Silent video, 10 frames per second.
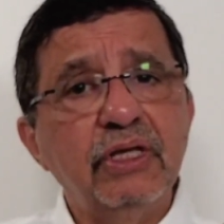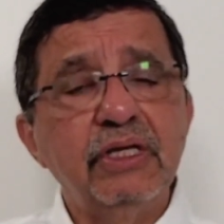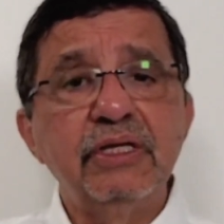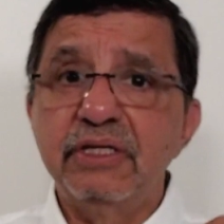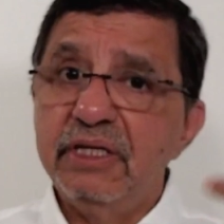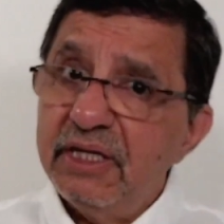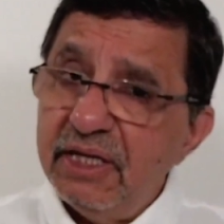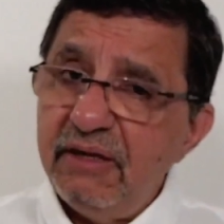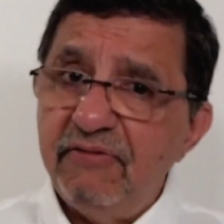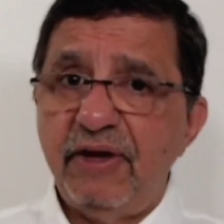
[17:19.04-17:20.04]
she
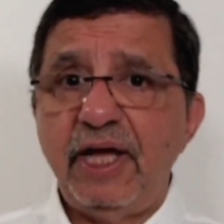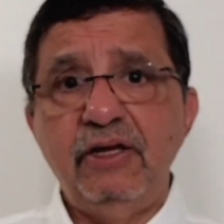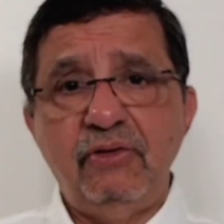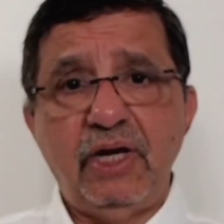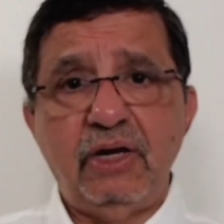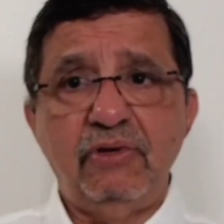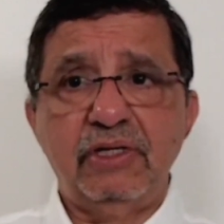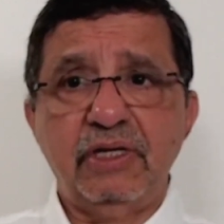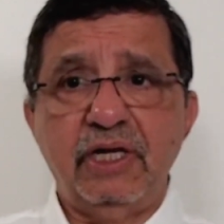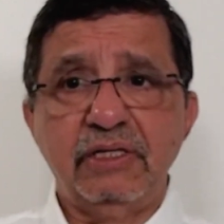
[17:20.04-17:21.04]
did value our
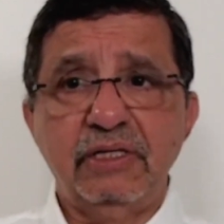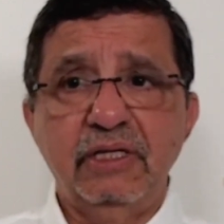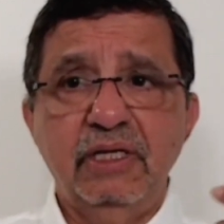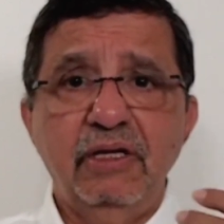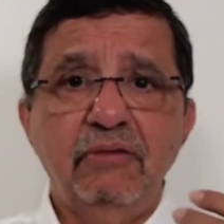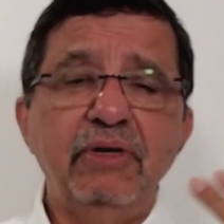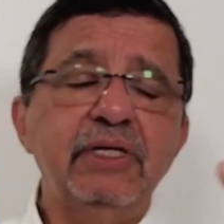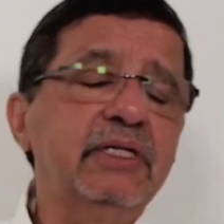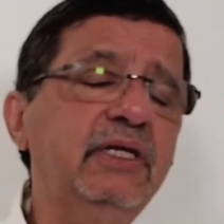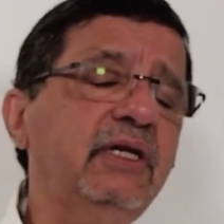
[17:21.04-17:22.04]
trust, but
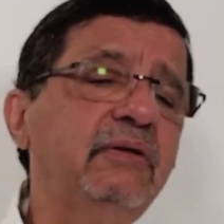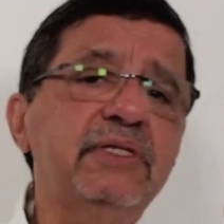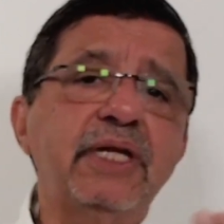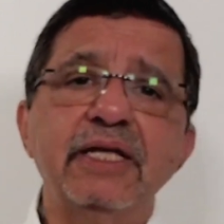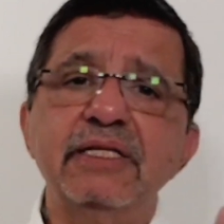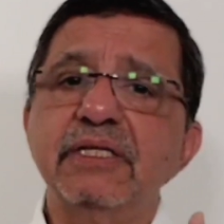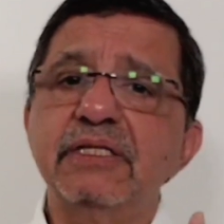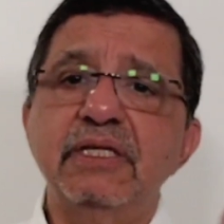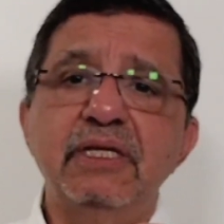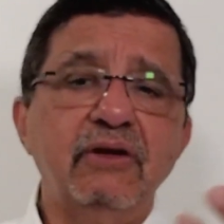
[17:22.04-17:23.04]
circumstances
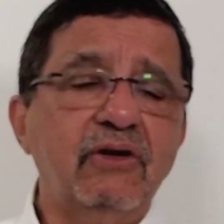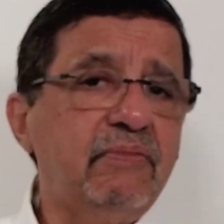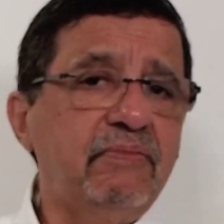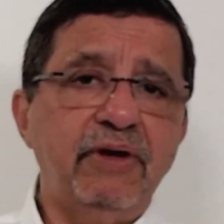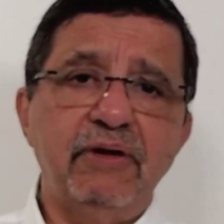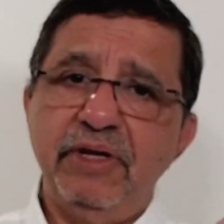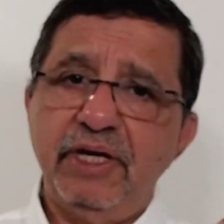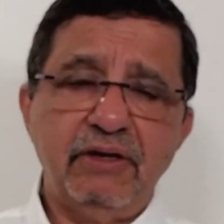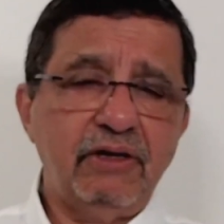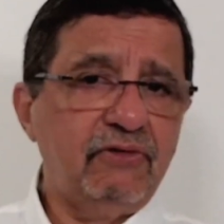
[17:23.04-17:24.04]
did not permit
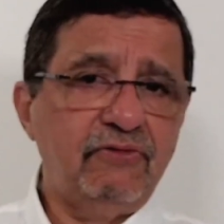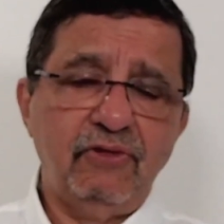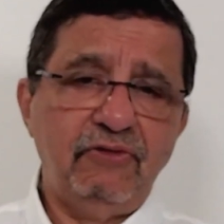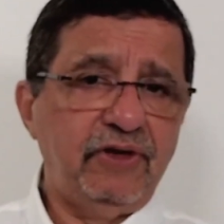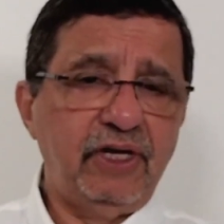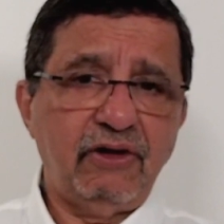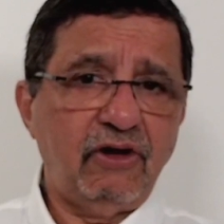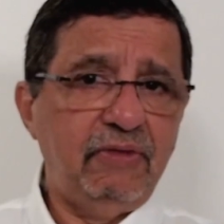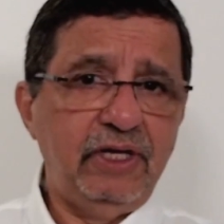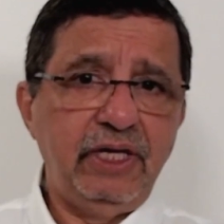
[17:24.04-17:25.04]
her to fulfill her
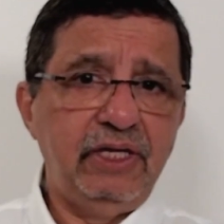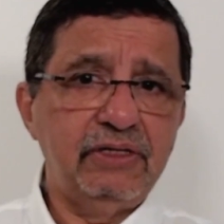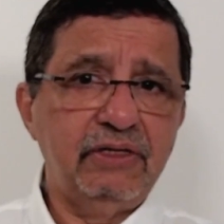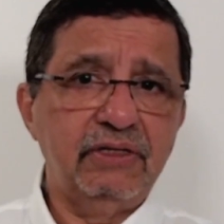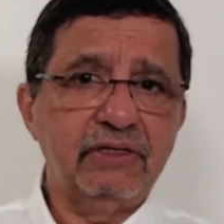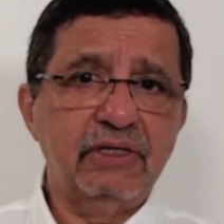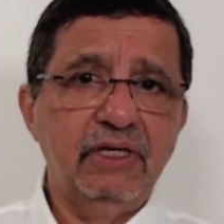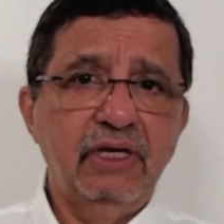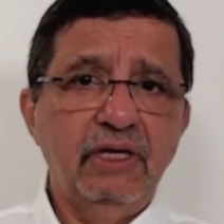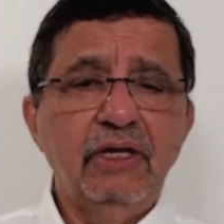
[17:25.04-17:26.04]
obligations.
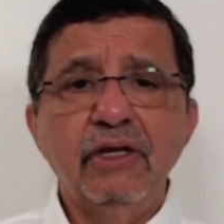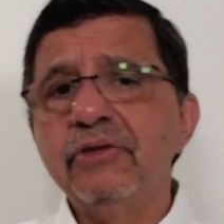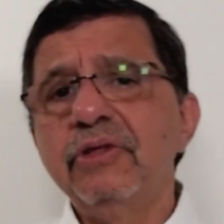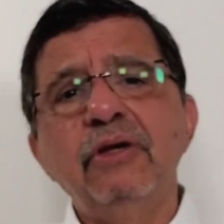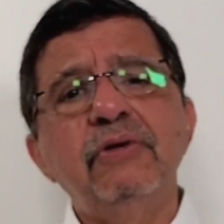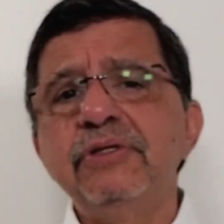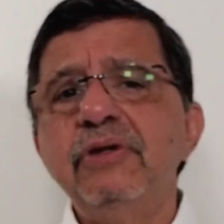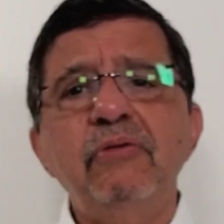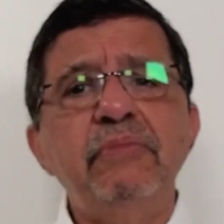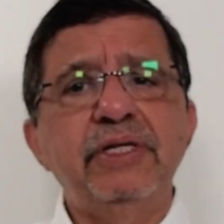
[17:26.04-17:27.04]
So there was
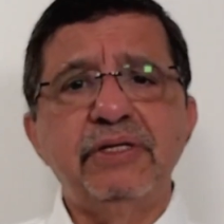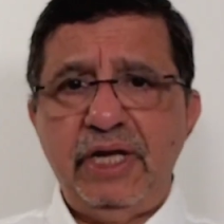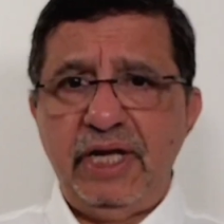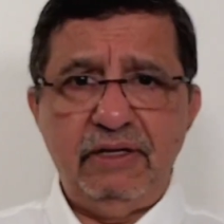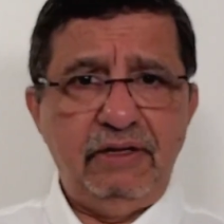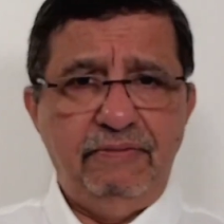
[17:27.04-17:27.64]
no betrayal.